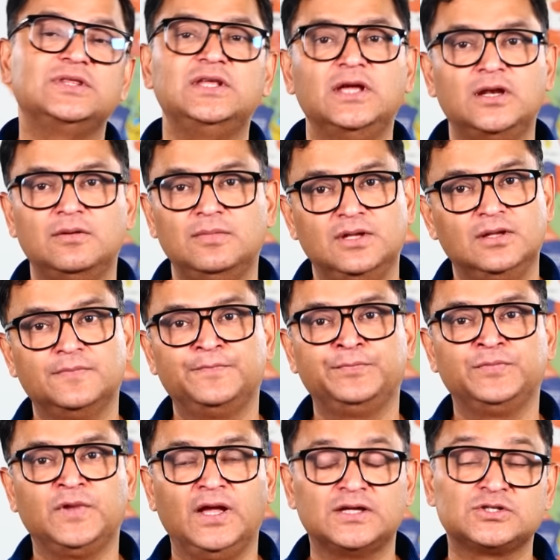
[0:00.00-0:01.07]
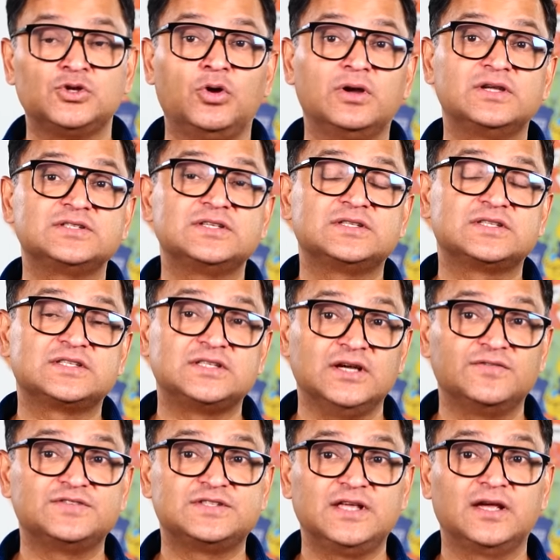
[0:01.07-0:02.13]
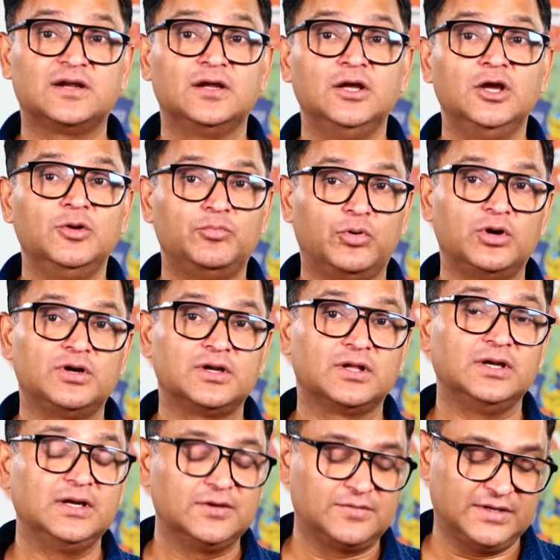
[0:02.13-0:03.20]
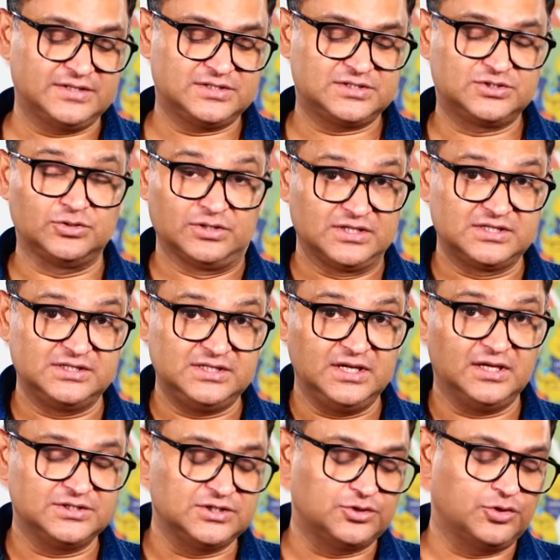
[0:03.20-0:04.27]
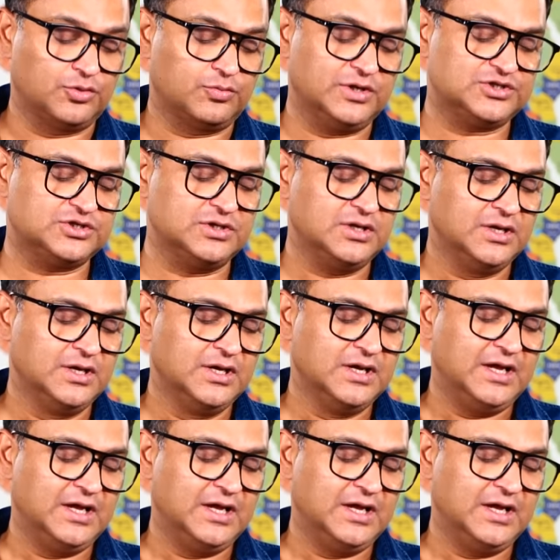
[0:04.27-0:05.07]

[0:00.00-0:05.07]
with the enemy as long as it serves their political interests. So this is the answer to your question.